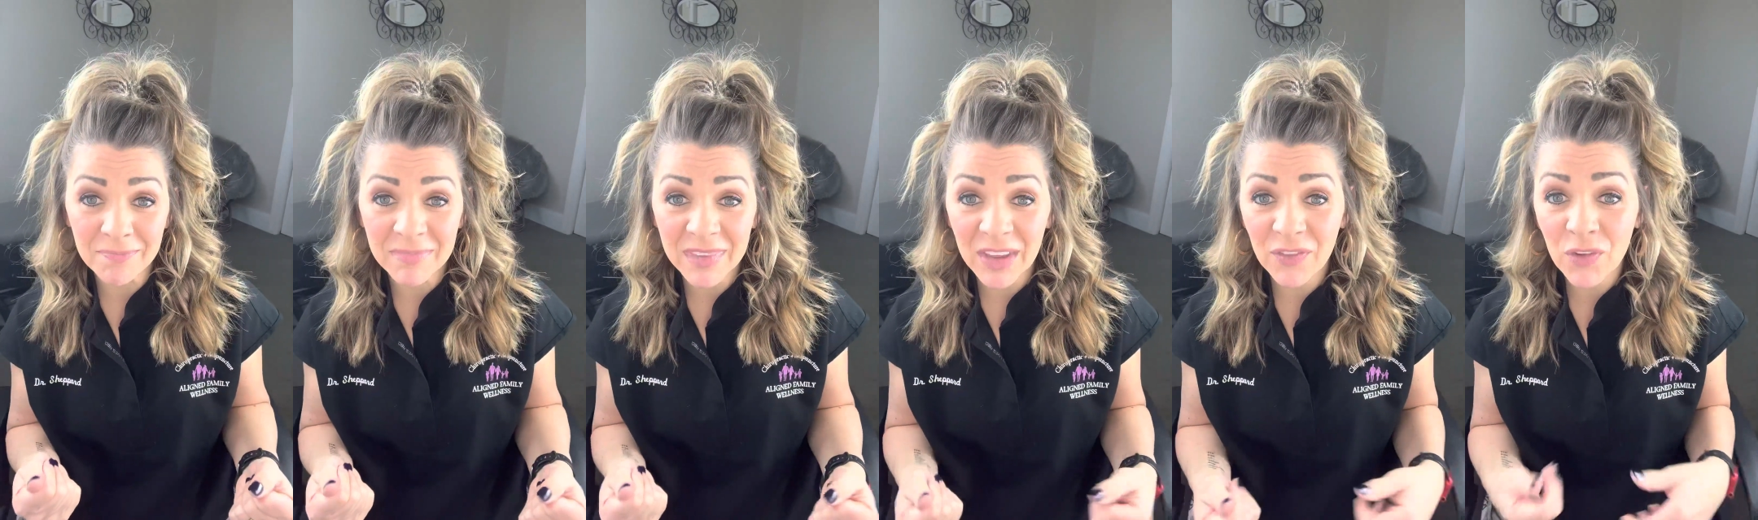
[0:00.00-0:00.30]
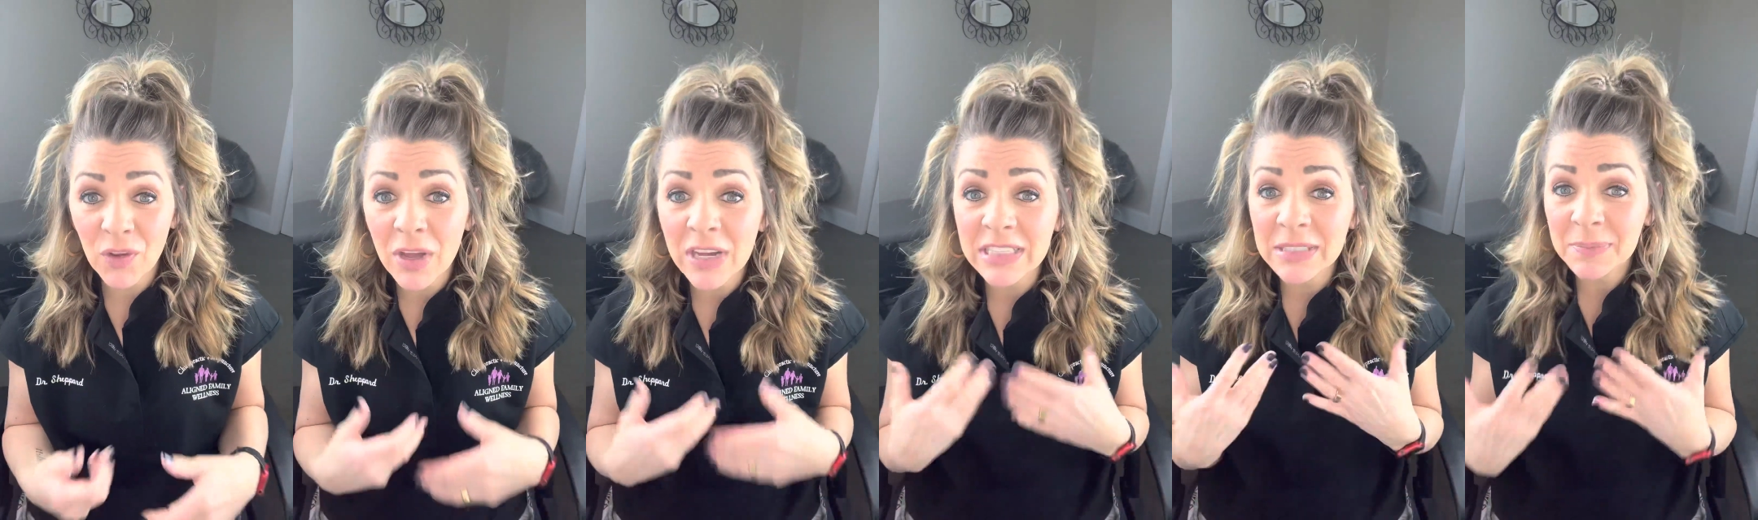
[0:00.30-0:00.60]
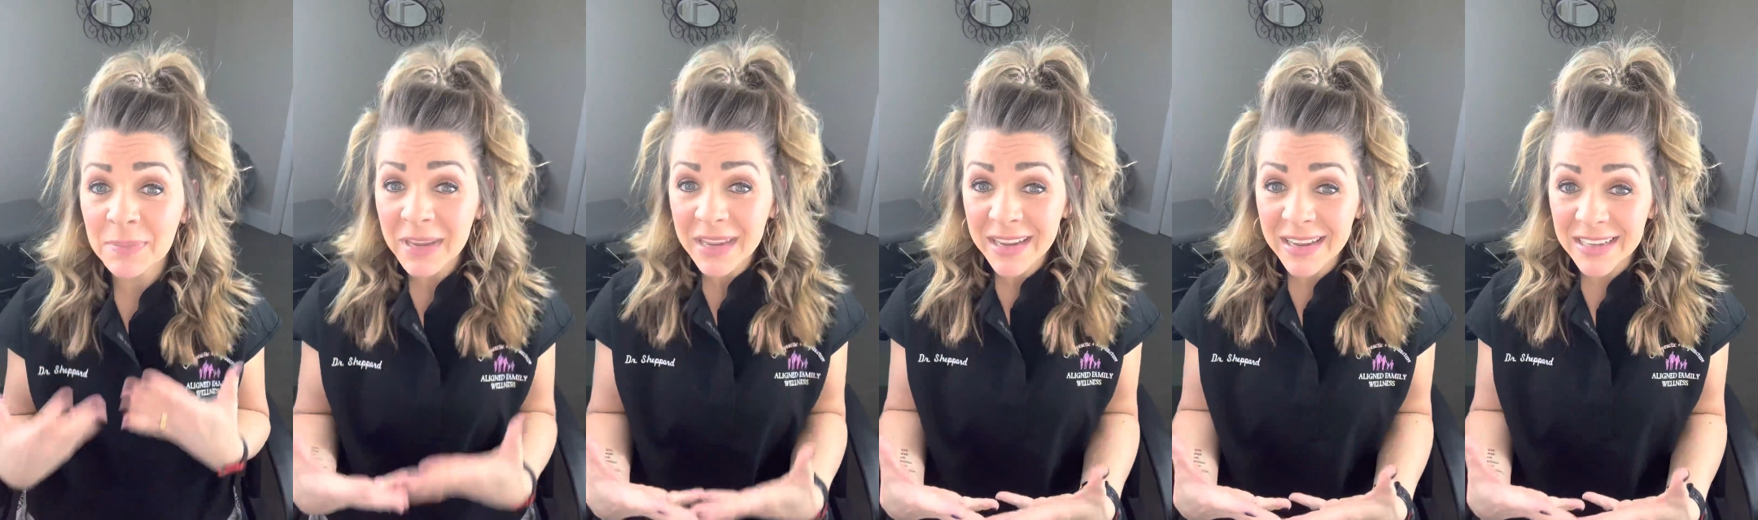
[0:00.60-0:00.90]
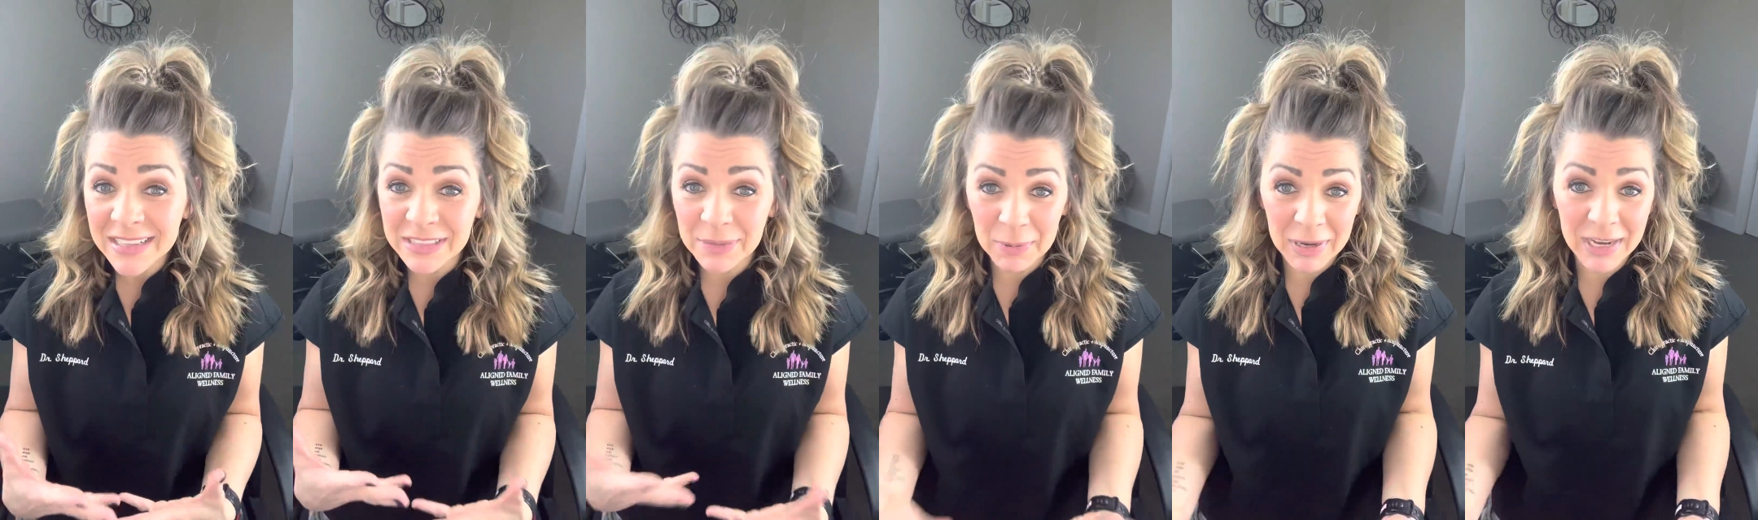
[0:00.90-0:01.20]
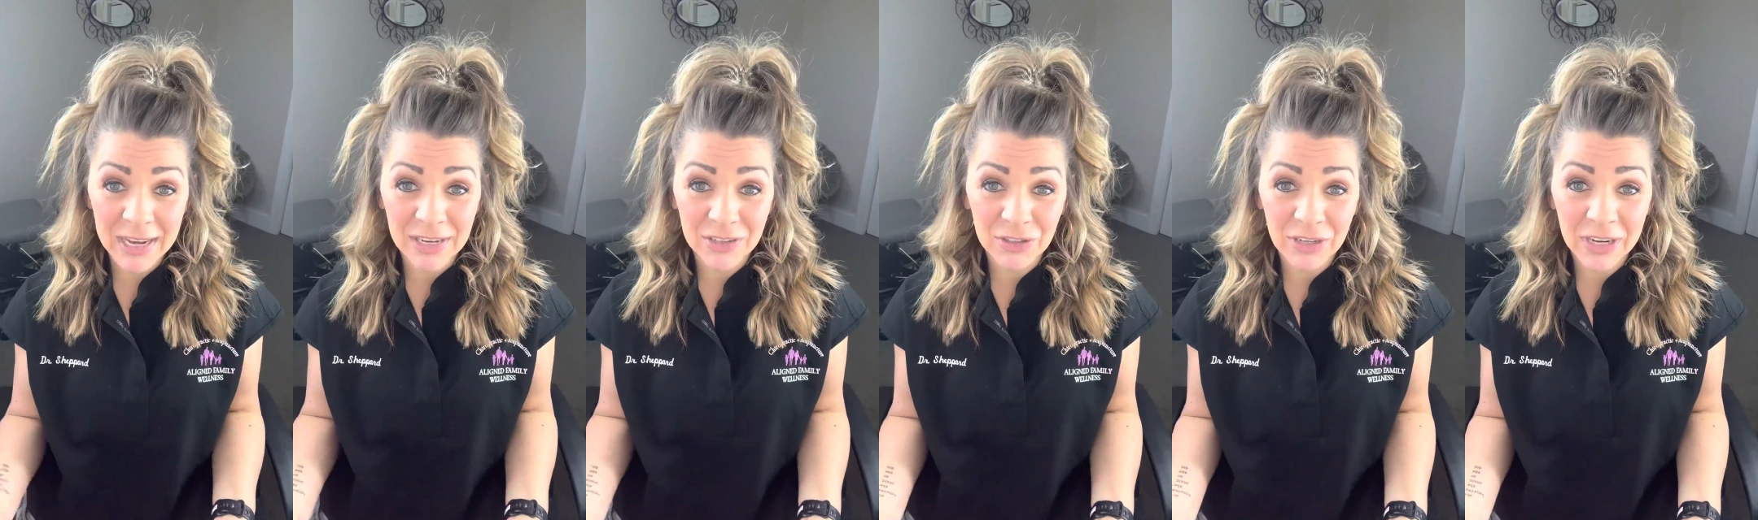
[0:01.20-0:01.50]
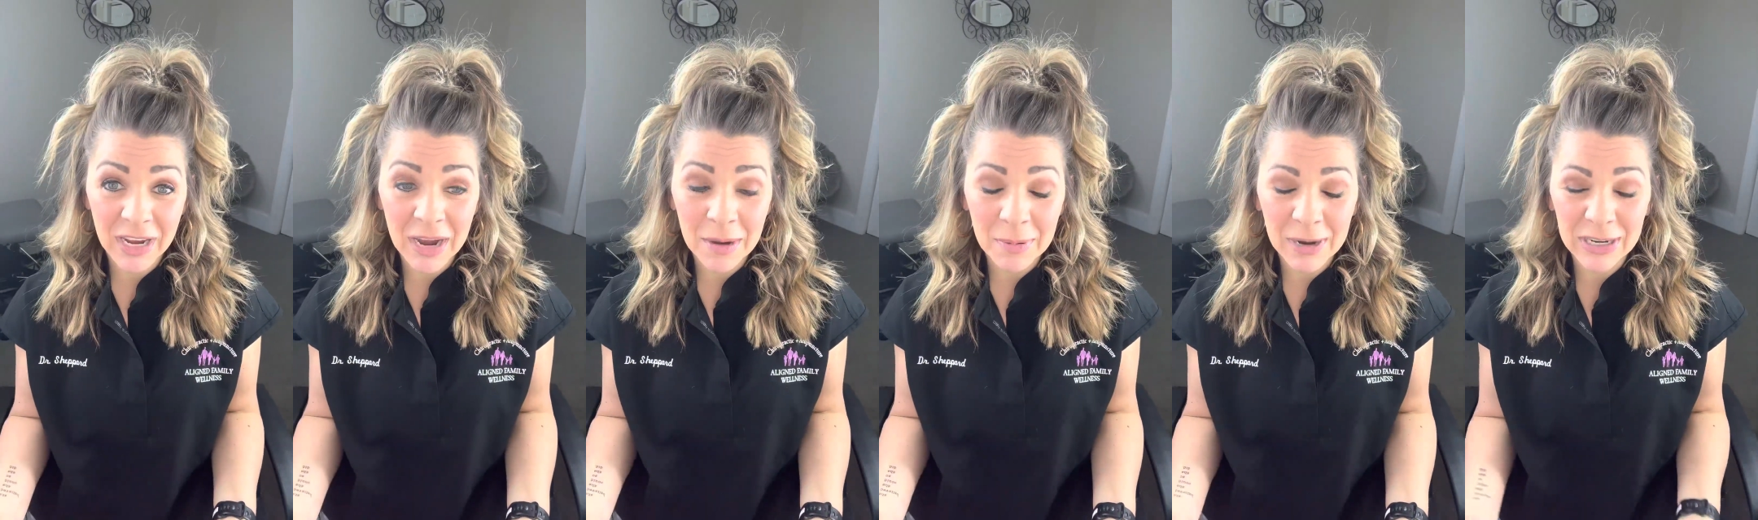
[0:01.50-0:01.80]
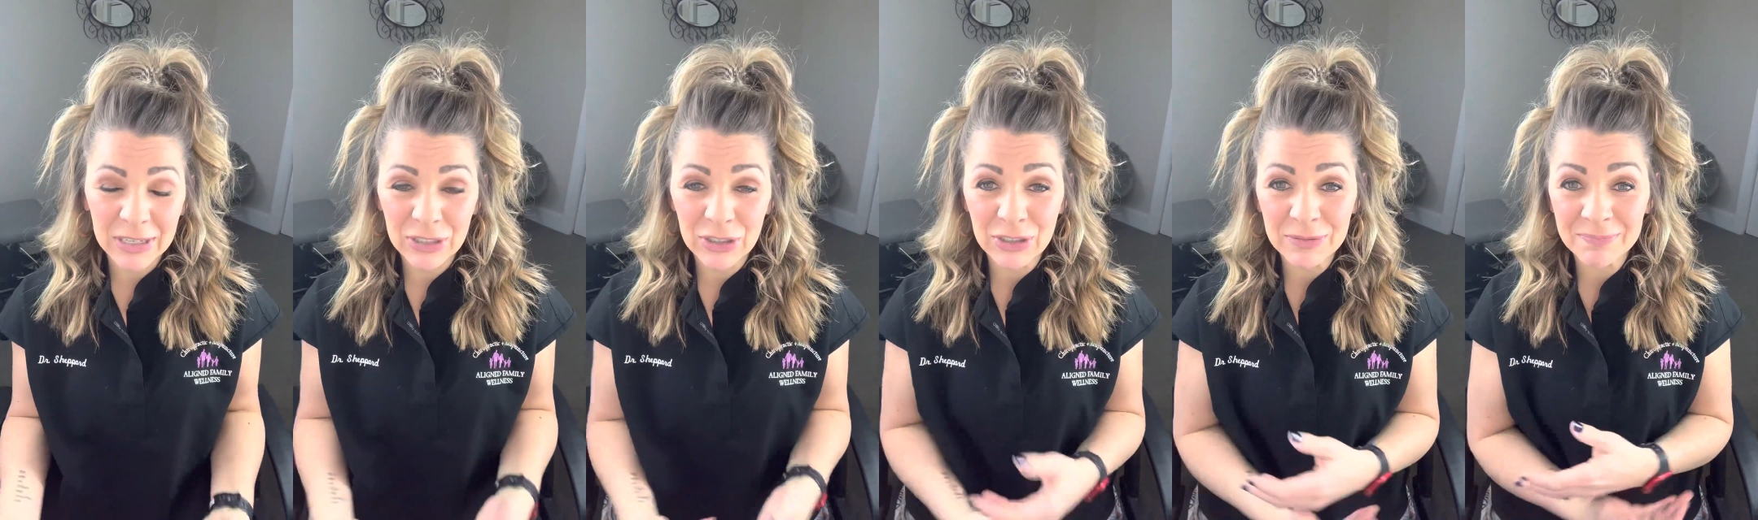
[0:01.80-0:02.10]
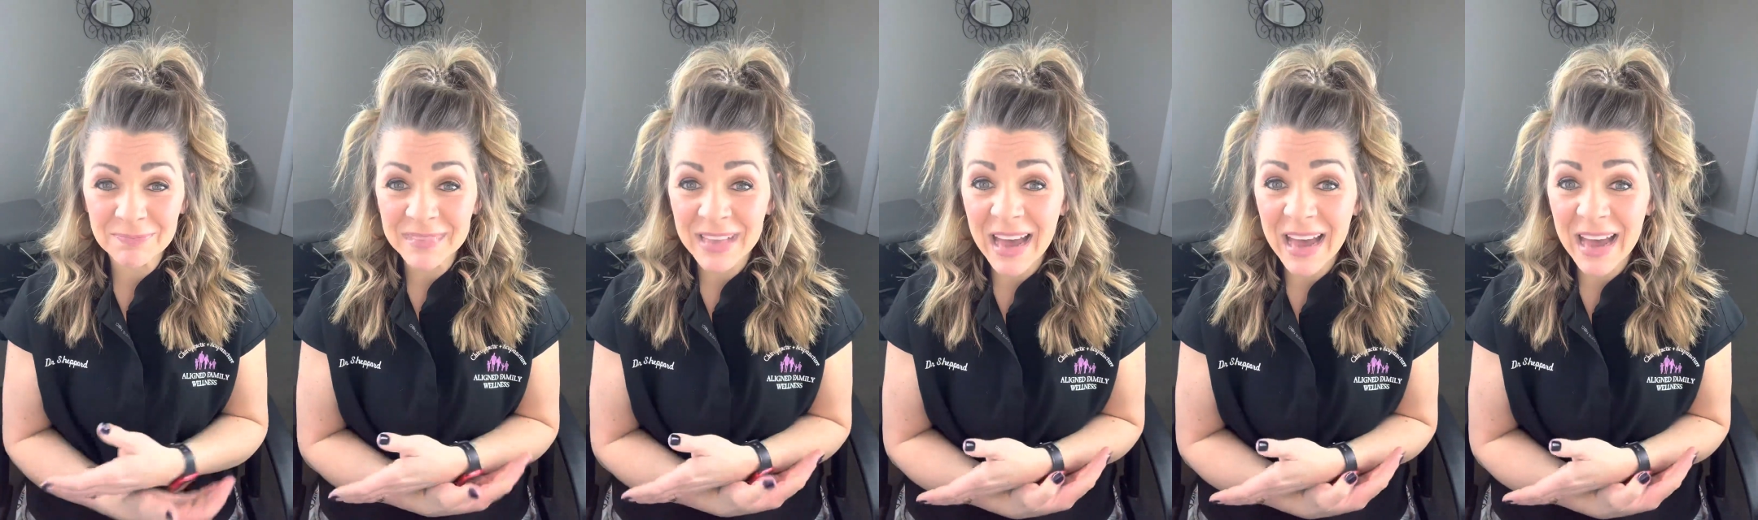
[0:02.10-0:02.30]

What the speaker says: If you ask me as a pediatric chiropractor,